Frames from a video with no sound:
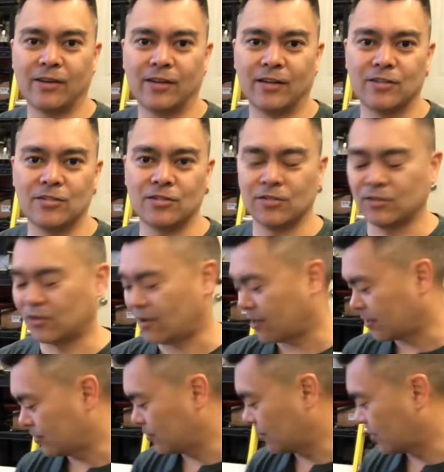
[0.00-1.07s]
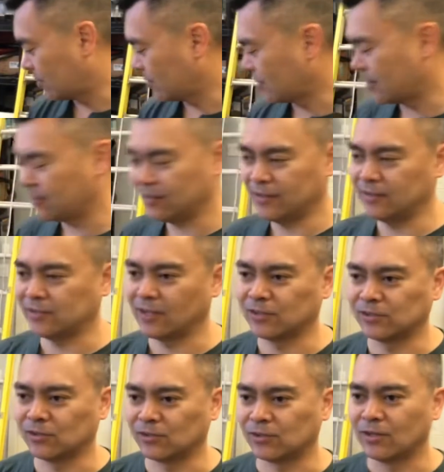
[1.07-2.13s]
any issues talking with any of these
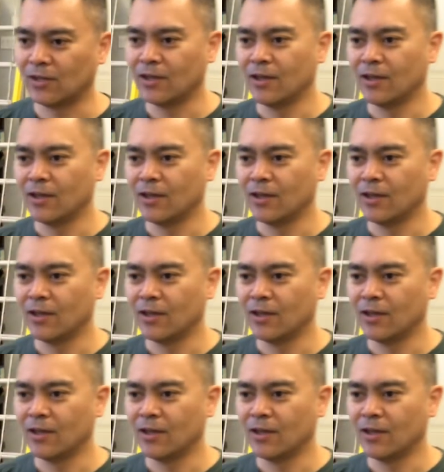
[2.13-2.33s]
sensors.